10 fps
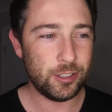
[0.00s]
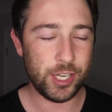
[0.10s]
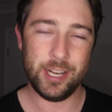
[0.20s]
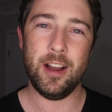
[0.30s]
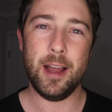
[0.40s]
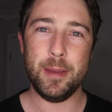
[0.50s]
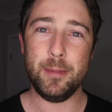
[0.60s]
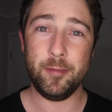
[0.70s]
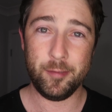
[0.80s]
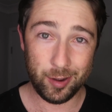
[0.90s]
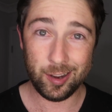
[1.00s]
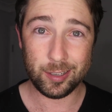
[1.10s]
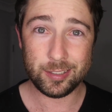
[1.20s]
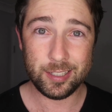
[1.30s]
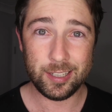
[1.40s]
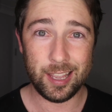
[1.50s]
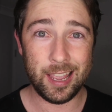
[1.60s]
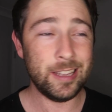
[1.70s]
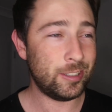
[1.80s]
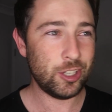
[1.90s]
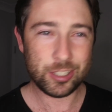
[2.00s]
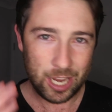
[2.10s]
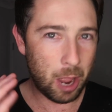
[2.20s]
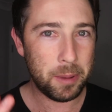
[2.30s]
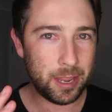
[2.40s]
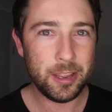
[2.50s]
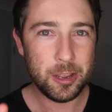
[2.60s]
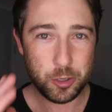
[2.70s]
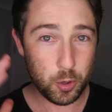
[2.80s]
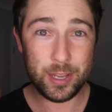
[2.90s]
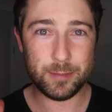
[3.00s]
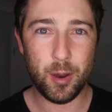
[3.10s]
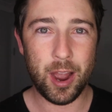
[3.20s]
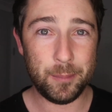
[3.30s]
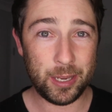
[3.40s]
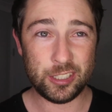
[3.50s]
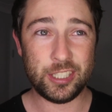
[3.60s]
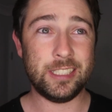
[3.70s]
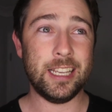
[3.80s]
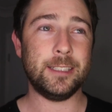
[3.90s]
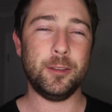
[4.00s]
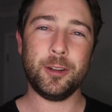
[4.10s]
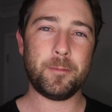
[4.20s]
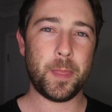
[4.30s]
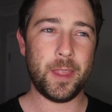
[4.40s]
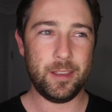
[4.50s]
shit, I may be fucked, is just coming to his mind, because she says, look,